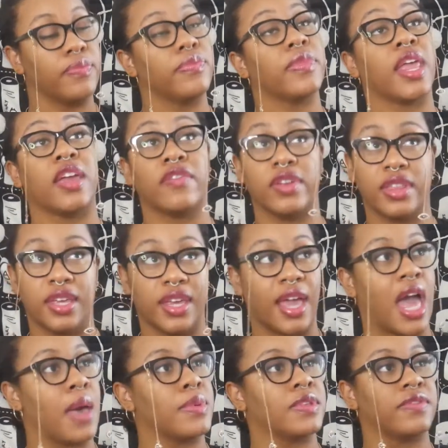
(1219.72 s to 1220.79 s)
Everything
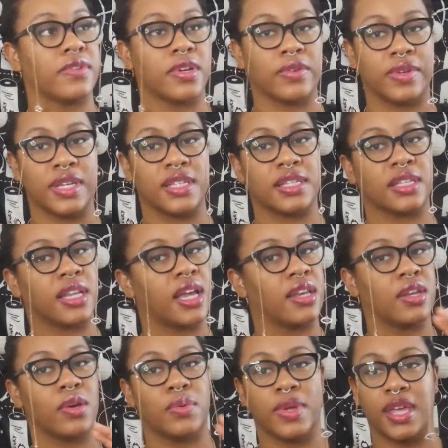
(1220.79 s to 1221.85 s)
happens for a reason. I
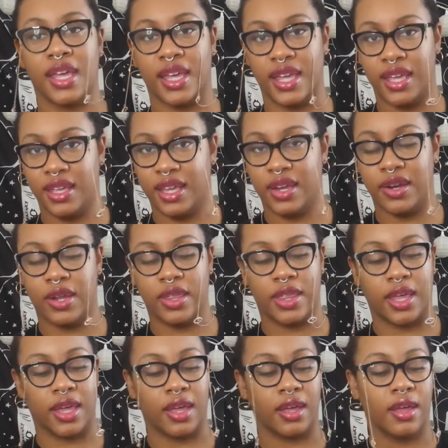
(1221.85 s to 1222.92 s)
know we hate hearing
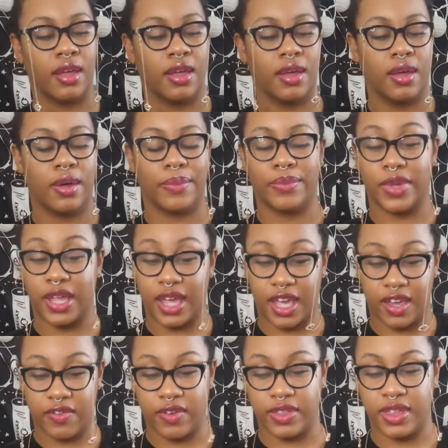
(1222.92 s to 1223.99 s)
that, but
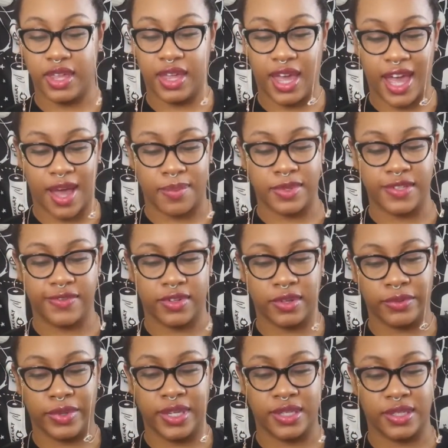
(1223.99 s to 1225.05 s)
everything happens for
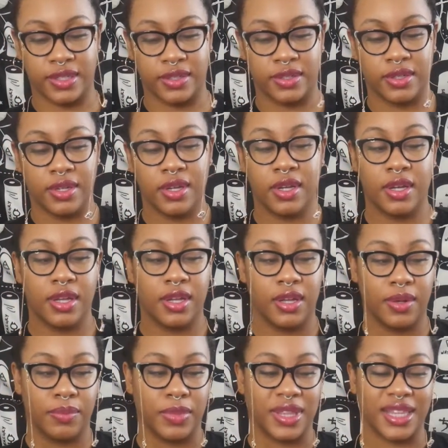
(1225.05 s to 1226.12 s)
a reason.
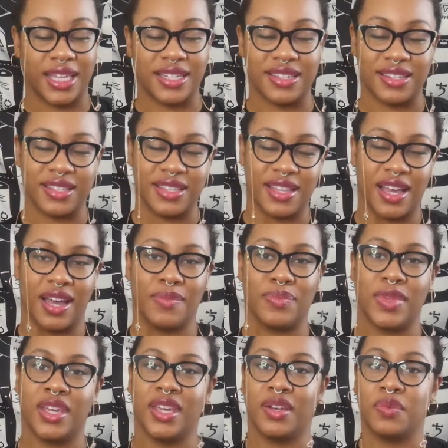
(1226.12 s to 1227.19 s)
But that does not
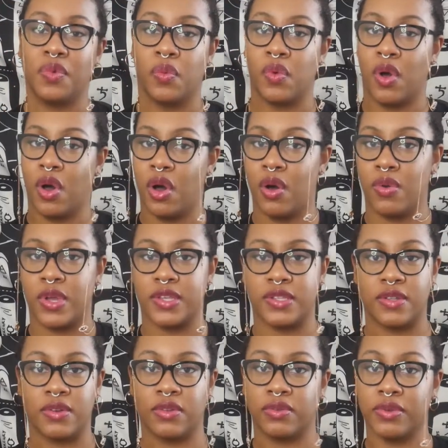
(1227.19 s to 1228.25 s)
mean we will always
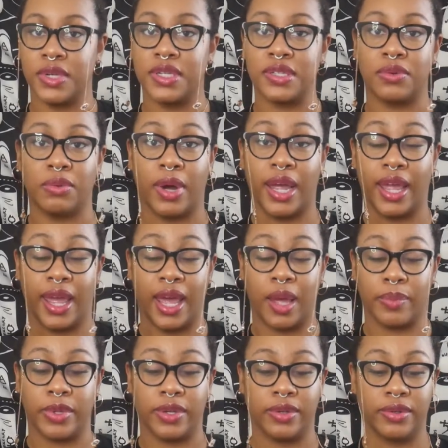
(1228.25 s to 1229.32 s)
know the reason why it
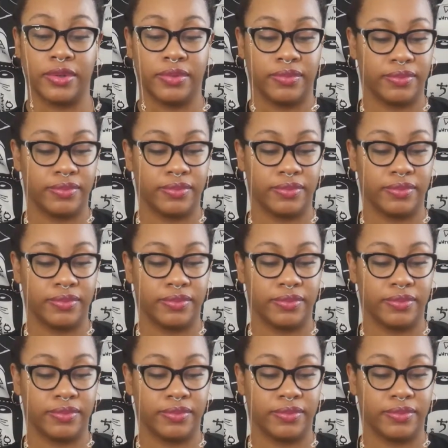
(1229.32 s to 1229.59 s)
happened.